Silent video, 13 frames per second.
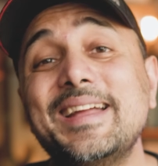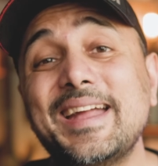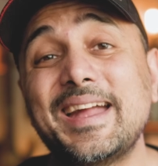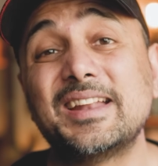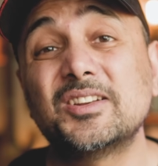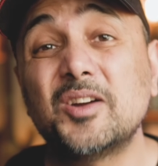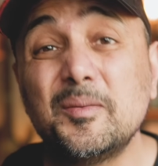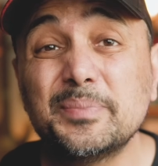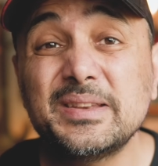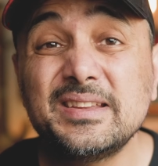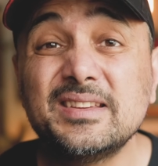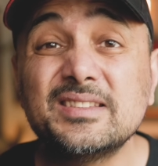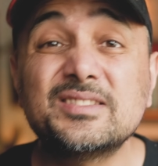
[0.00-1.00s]
And
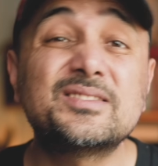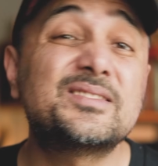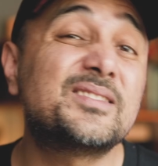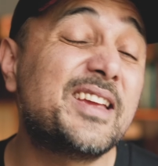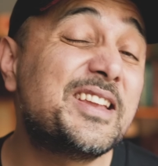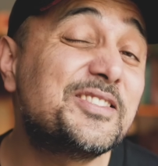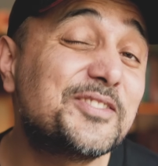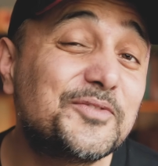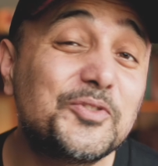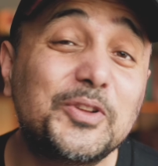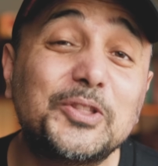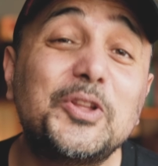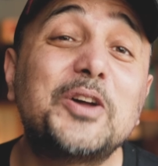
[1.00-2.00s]
companies
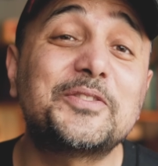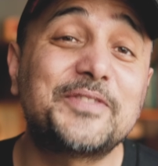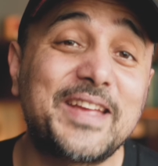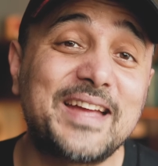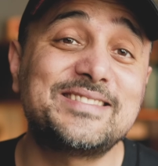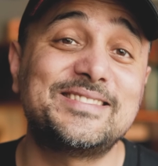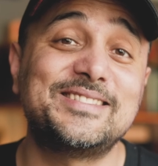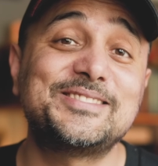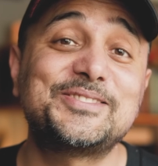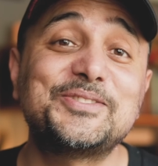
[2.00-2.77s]
interview a lot of candidates,